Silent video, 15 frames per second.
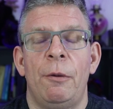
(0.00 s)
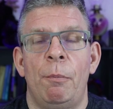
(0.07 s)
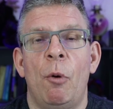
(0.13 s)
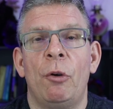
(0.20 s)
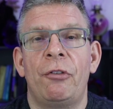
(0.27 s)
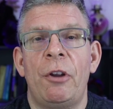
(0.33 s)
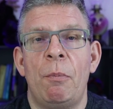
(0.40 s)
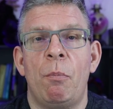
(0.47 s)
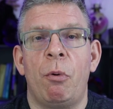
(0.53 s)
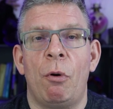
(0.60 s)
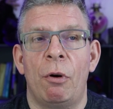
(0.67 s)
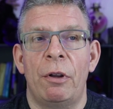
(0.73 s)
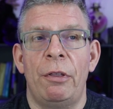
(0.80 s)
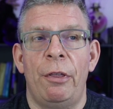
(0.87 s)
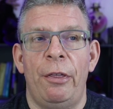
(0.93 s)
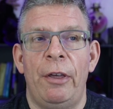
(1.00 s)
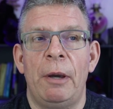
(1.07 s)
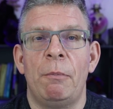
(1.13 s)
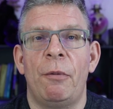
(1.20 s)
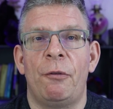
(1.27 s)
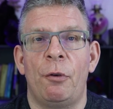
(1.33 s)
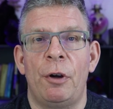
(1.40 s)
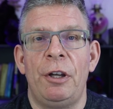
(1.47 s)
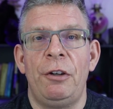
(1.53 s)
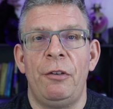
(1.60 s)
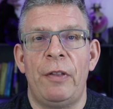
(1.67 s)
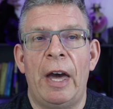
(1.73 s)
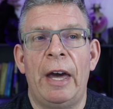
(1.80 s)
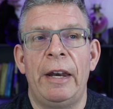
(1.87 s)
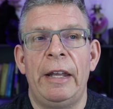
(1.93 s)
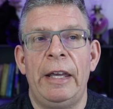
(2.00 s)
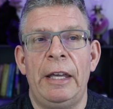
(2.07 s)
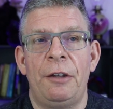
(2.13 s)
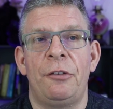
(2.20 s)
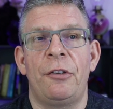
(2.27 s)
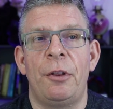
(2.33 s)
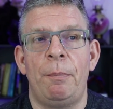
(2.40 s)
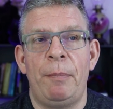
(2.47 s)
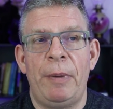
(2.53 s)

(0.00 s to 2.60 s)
The most important thing before you do that is the